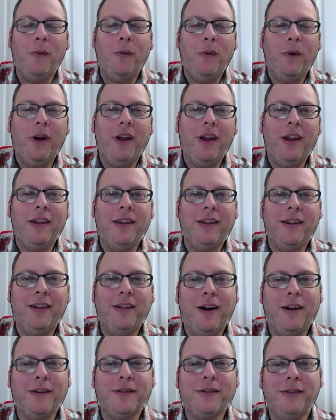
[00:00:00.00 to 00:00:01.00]
Well, and the
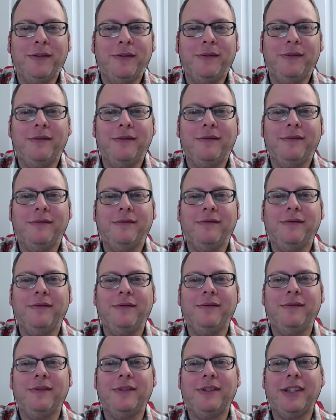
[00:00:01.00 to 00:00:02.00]
lawsuit
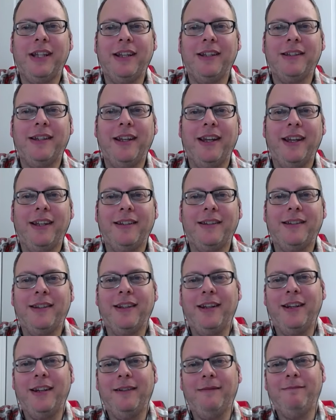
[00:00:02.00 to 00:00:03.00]
says that
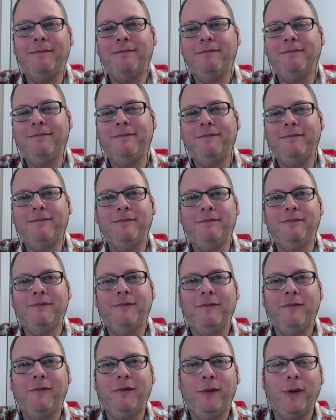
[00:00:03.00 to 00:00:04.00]
um,
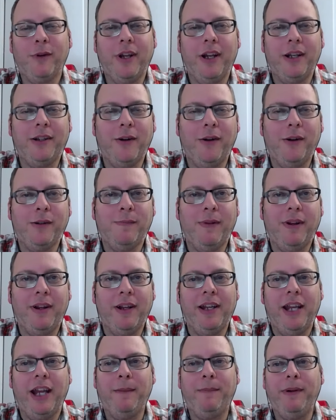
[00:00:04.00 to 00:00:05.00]
Florida head coach
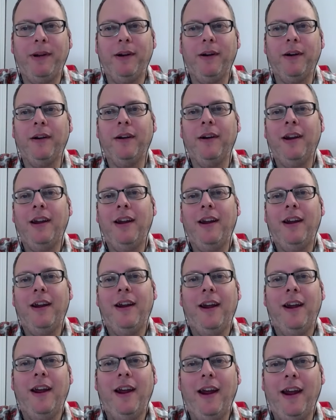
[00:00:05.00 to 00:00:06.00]
Billy Napier
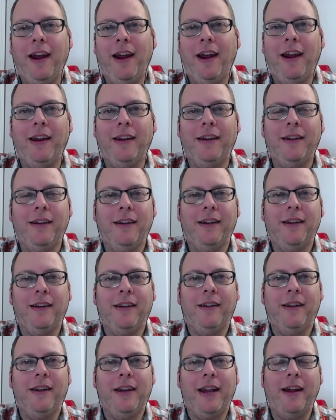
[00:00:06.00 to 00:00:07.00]
and uh,
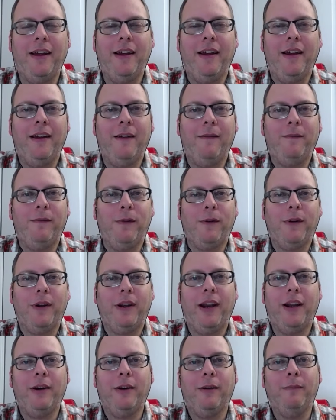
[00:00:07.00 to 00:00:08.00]
uh, Florida
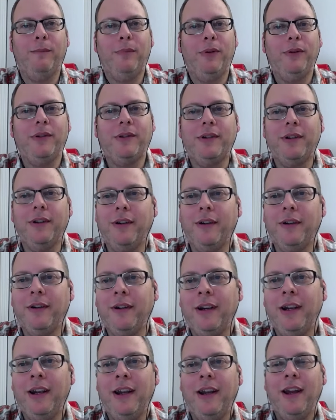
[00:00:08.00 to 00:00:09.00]
Gator
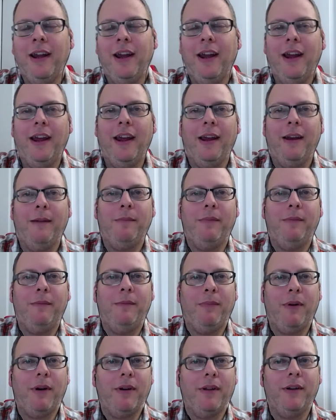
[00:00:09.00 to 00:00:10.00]
Booster and
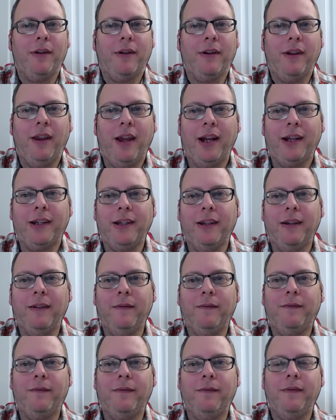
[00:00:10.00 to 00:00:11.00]
part of their
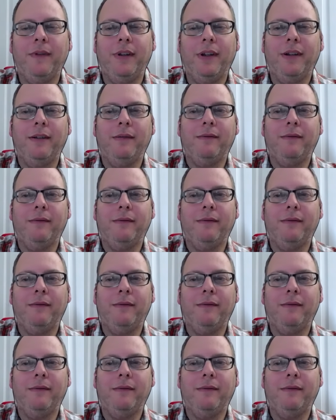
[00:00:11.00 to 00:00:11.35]
collective uh,